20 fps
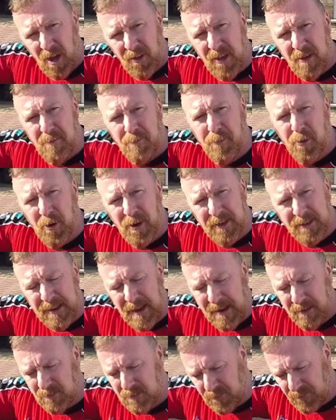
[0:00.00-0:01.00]
I then put it
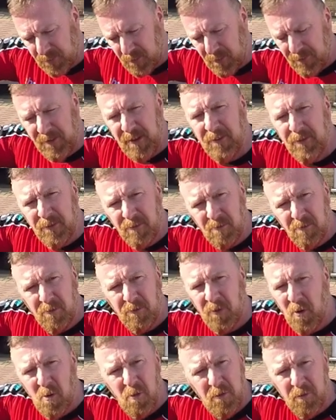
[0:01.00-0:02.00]
down to
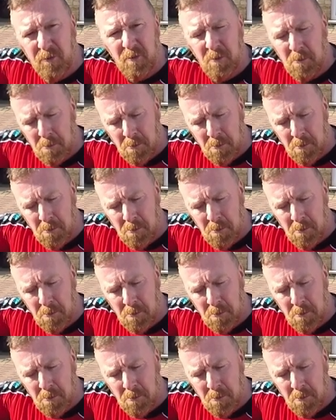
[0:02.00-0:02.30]
fourth.